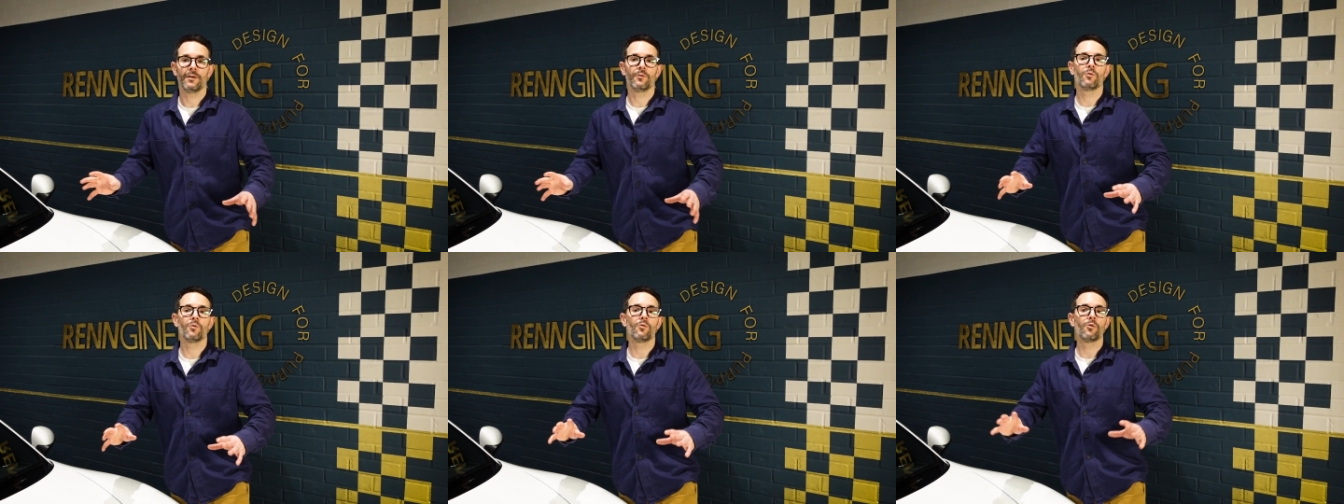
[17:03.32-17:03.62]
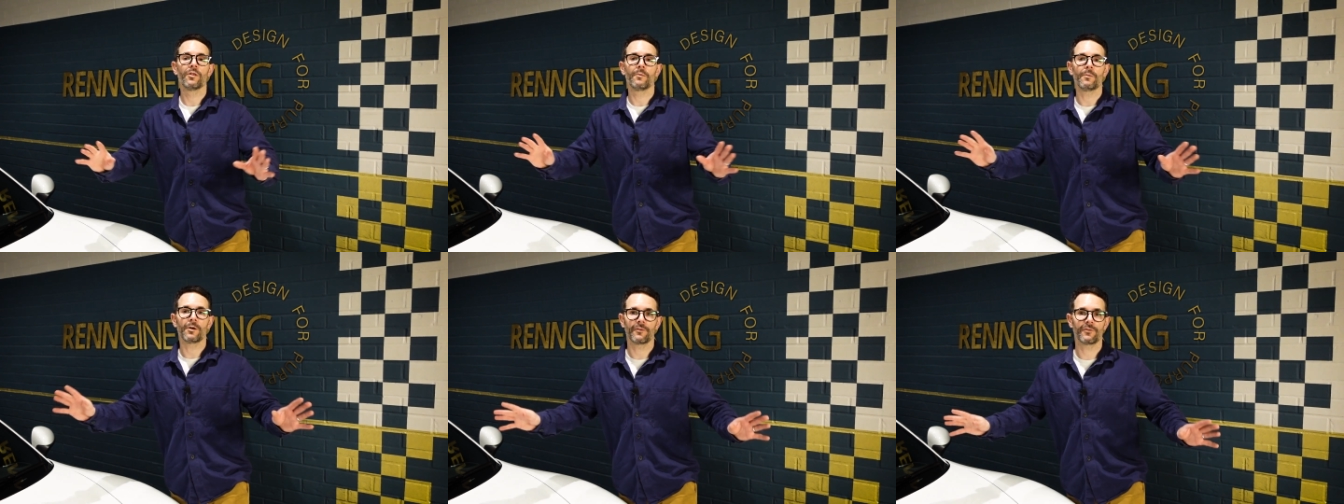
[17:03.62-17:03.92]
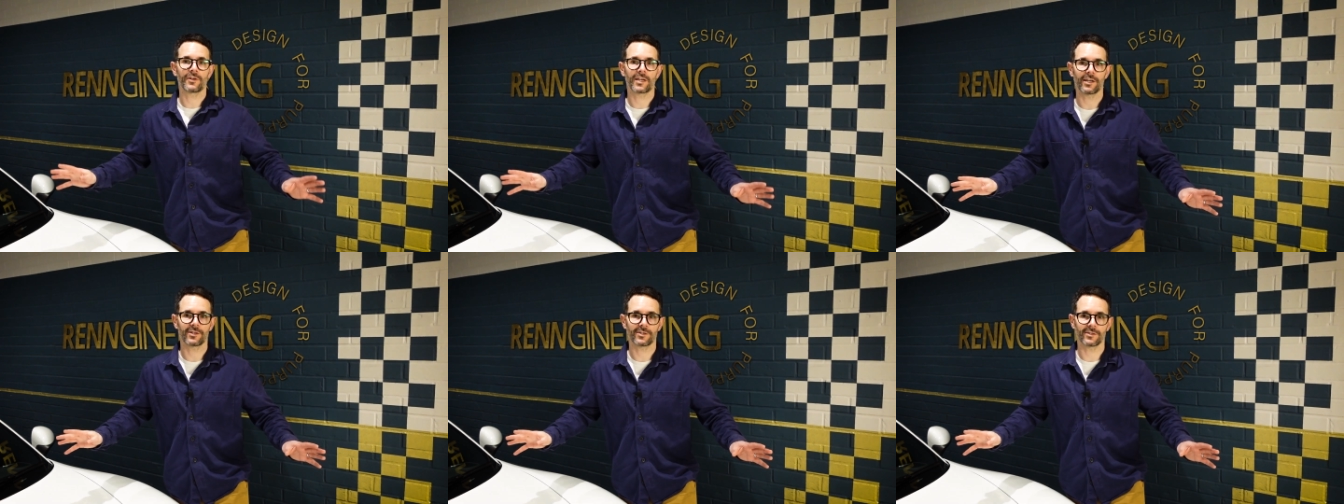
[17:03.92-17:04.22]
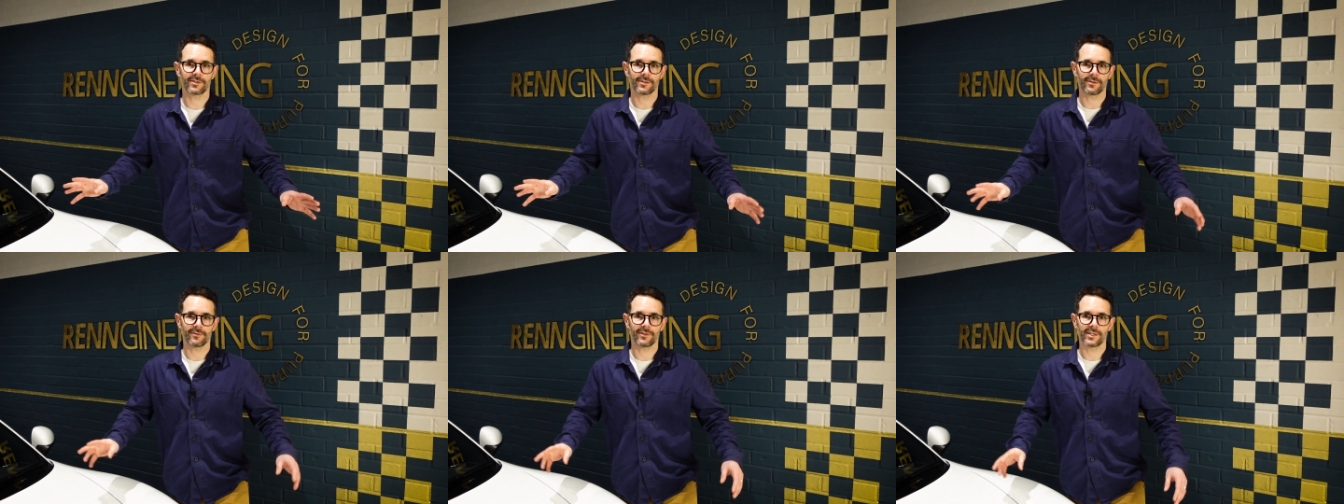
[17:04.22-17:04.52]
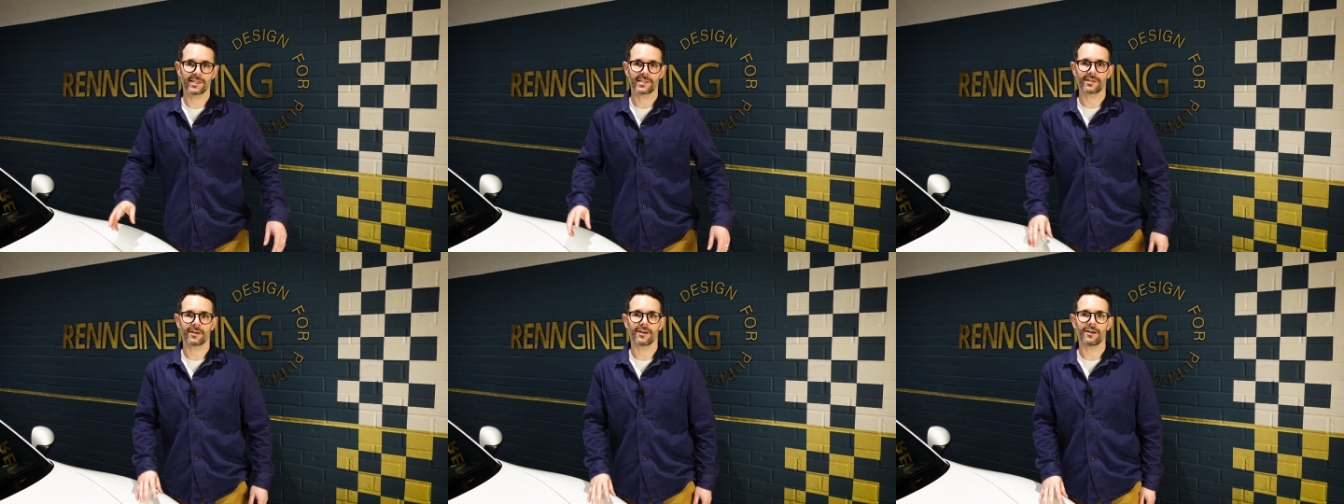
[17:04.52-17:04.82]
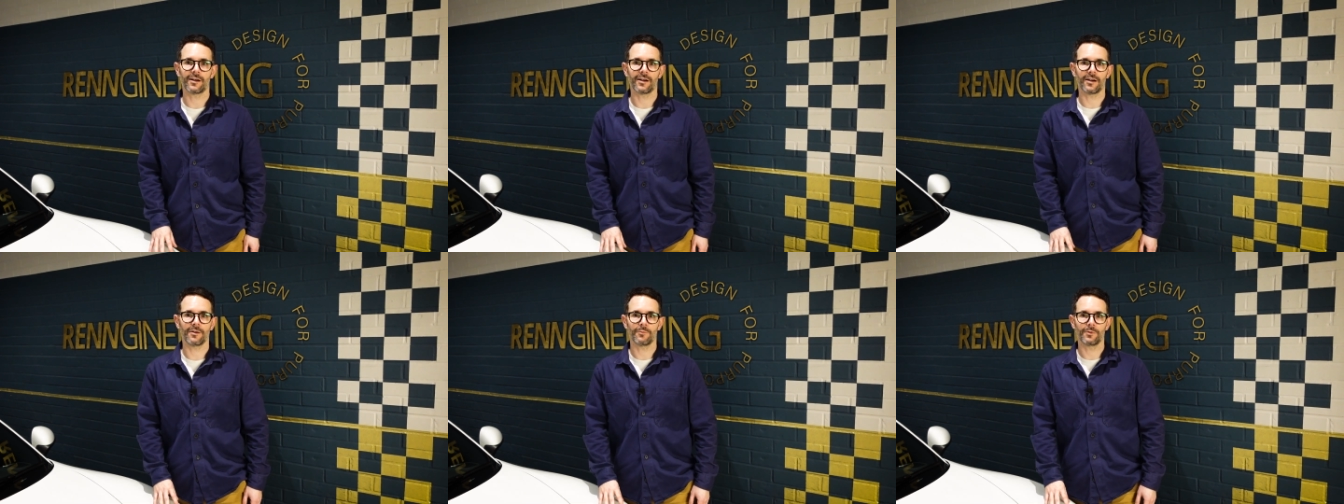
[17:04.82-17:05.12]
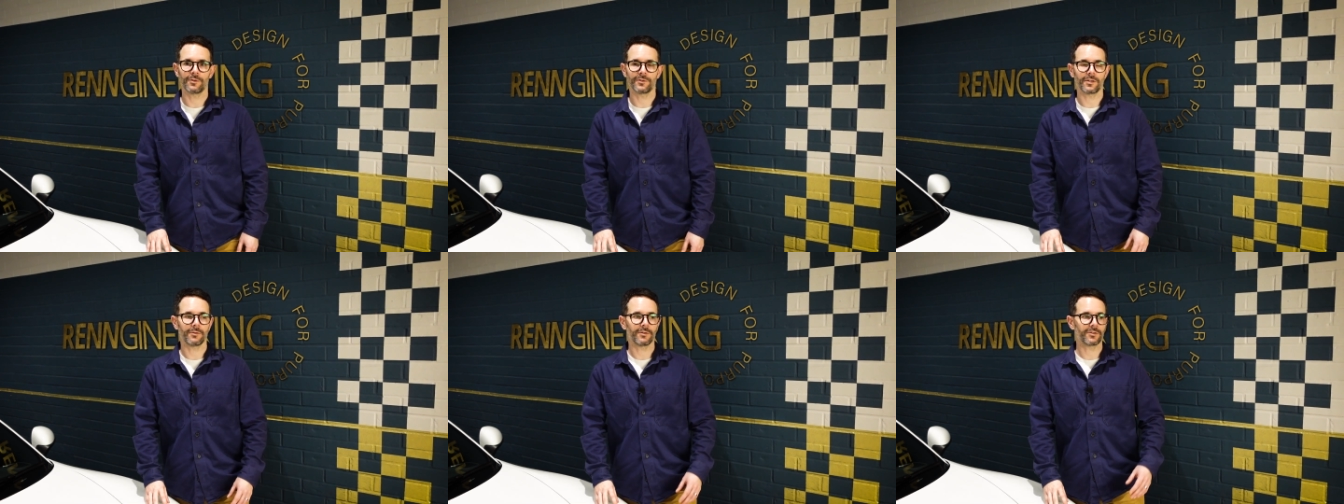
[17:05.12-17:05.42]
all the modifications on this car, and
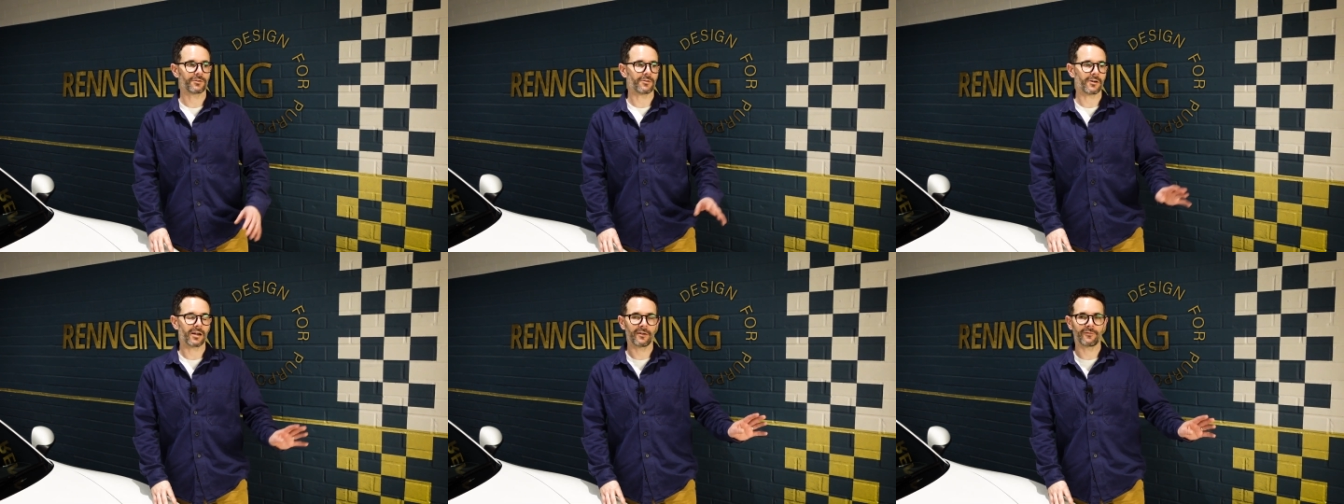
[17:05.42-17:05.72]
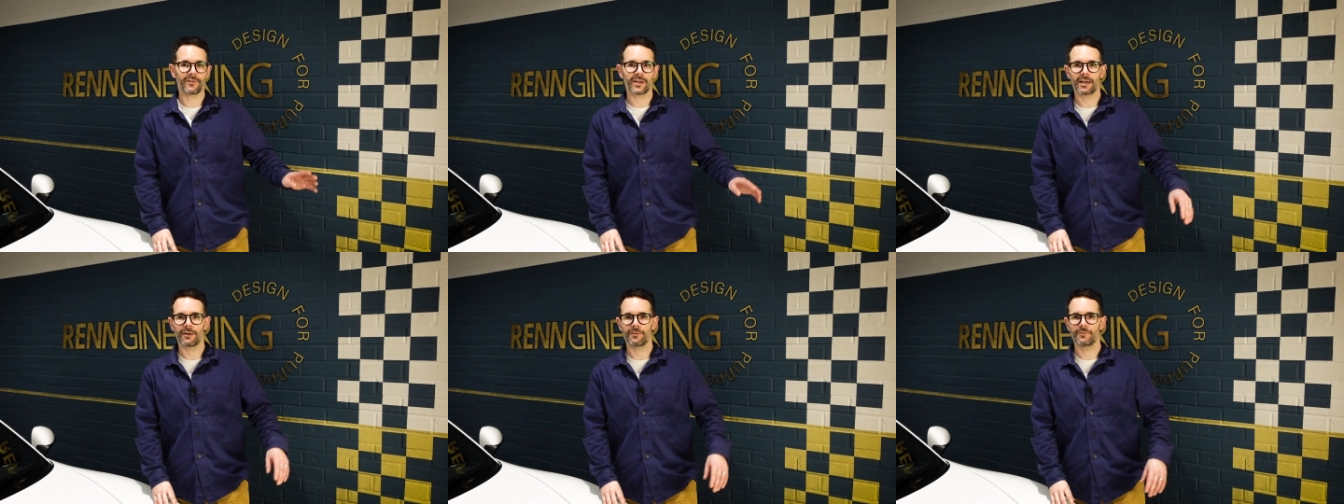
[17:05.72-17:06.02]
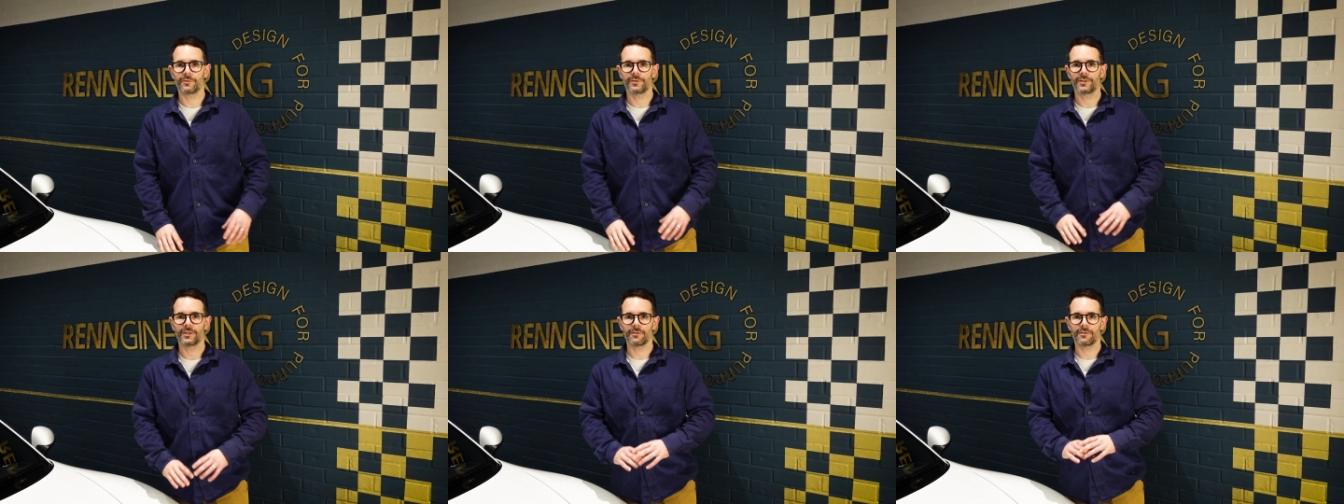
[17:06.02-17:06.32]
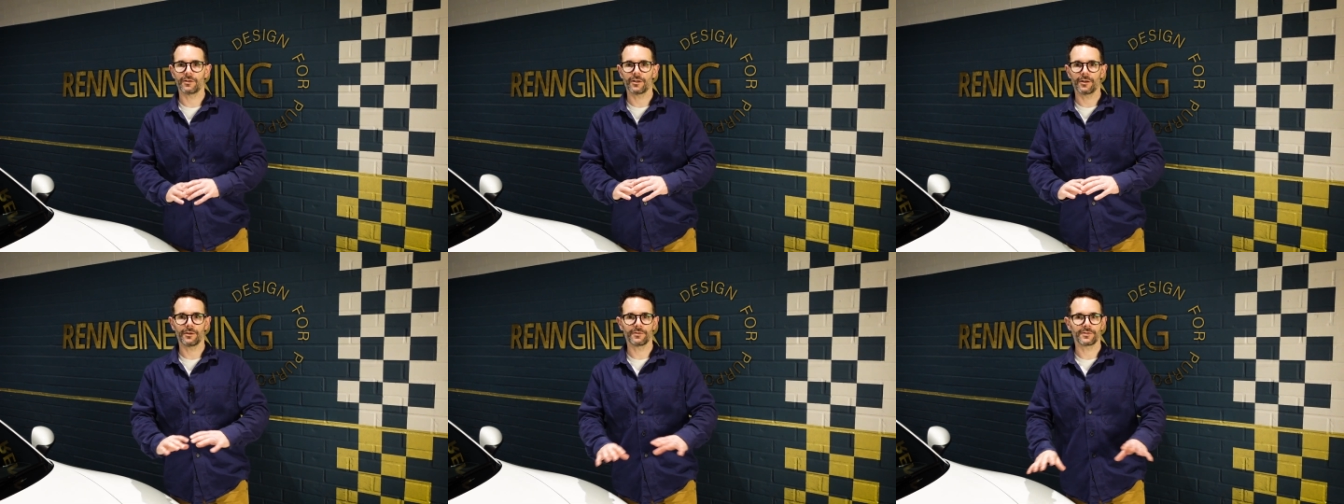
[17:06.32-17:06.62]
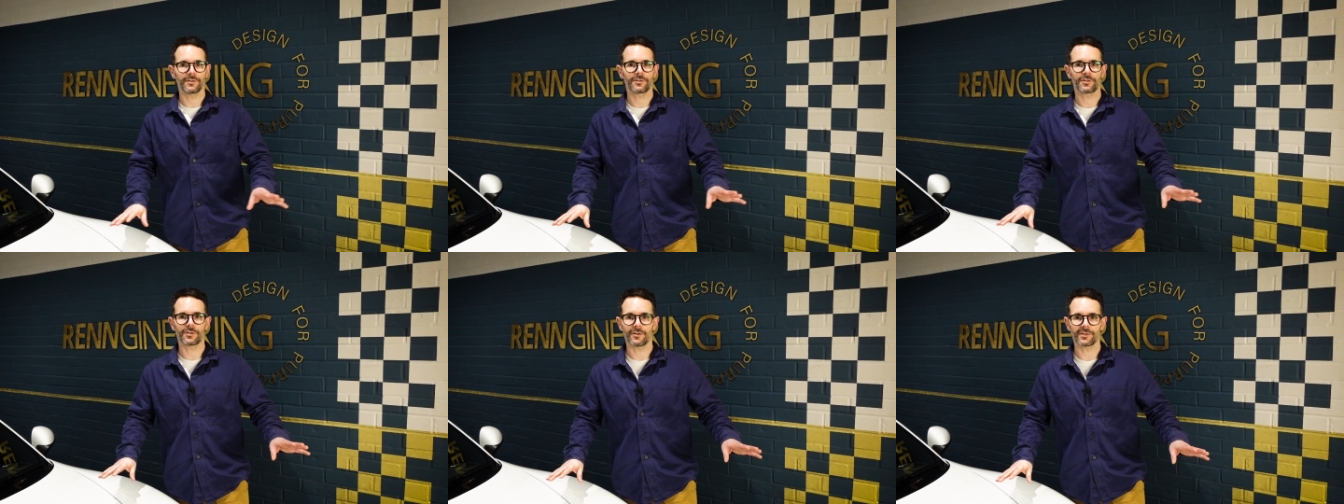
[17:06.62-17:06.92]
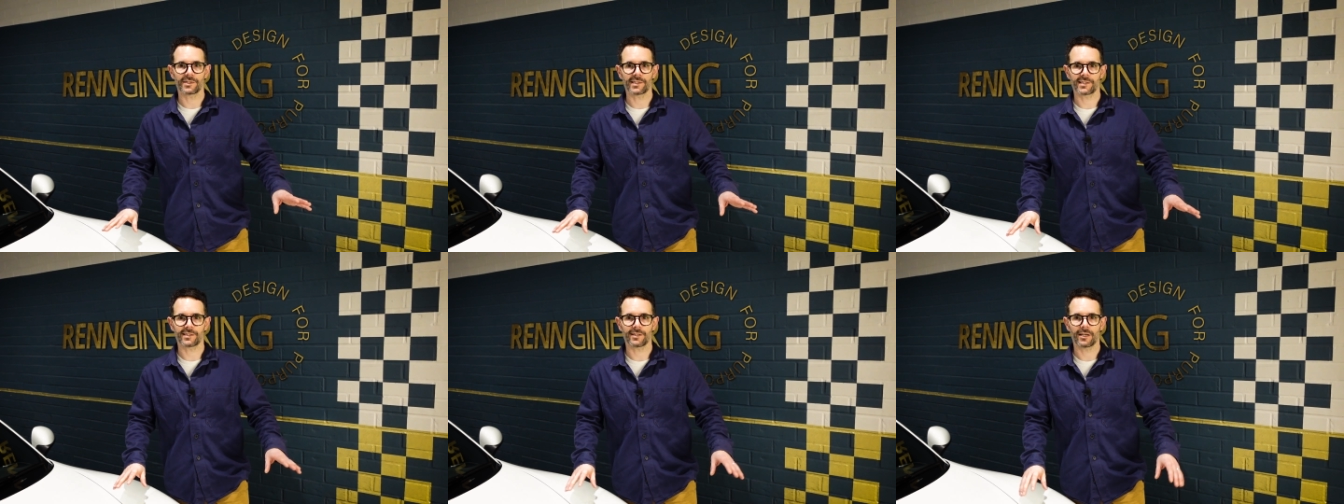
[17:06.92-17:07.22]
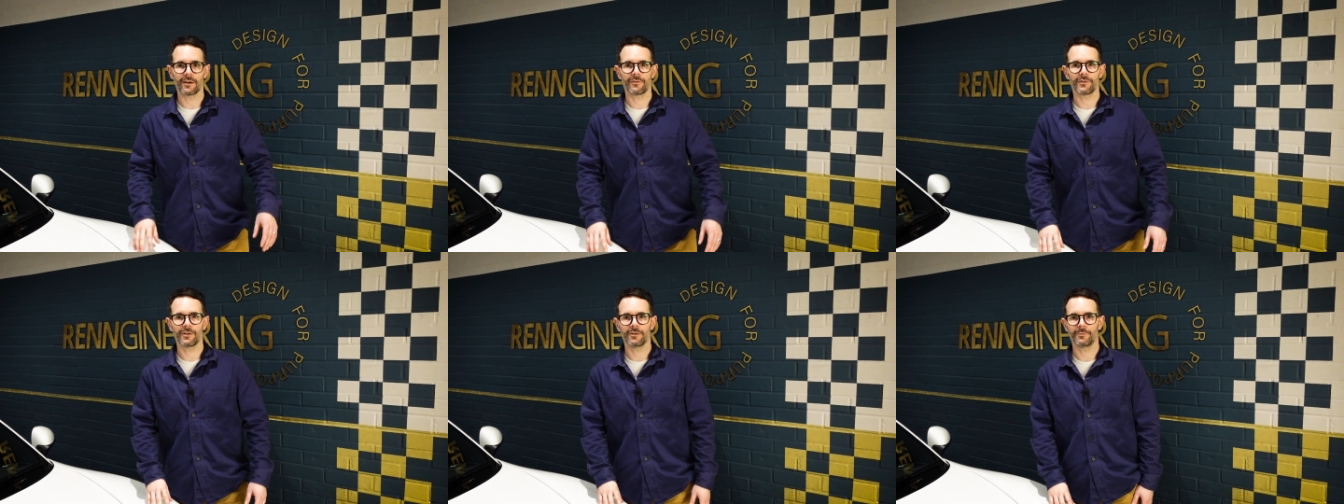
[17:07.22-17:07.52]
we'll do a drive out and we'll do loads of shots and stuff.